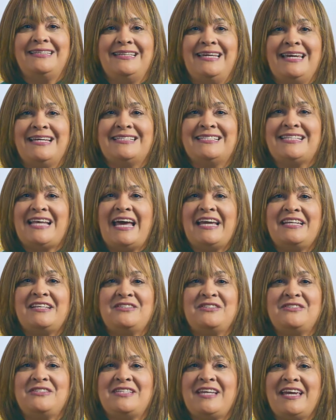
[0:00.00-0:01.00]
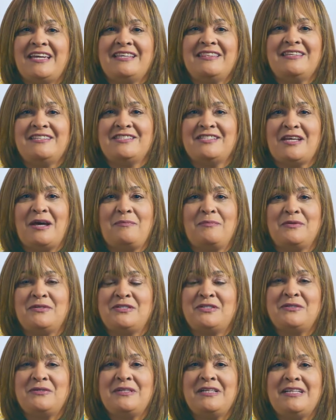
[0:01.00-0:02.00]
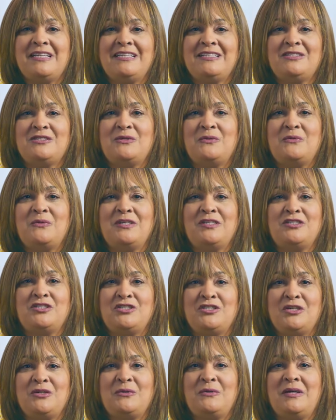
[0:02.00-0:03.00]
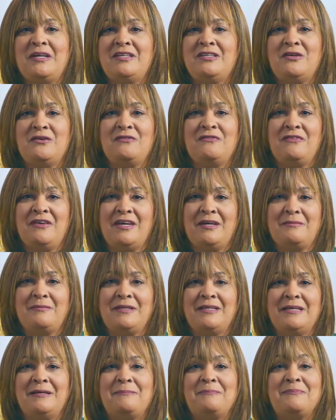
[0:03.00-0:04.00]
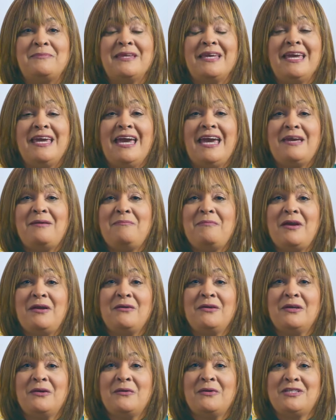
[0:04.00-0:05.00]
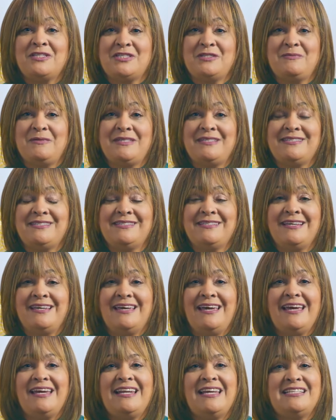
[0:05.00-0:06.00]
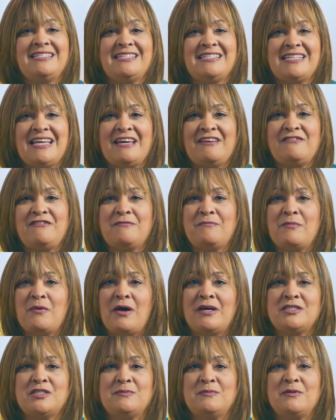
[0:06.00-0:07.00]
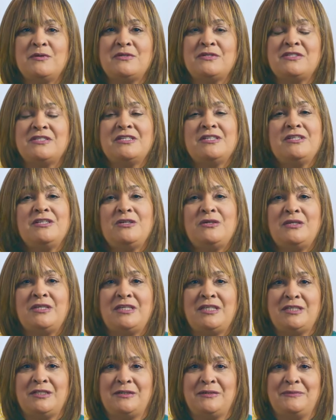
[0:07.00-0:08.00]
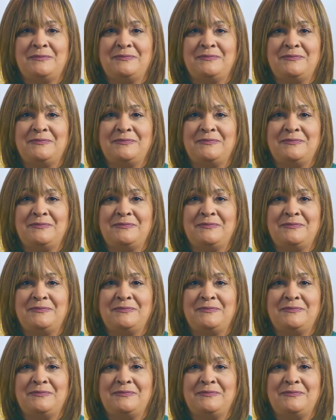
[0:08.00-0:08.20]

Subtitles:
Excited to take this opportunity to wish you and your family a Merry Christmas and a safe, prosperous New Year.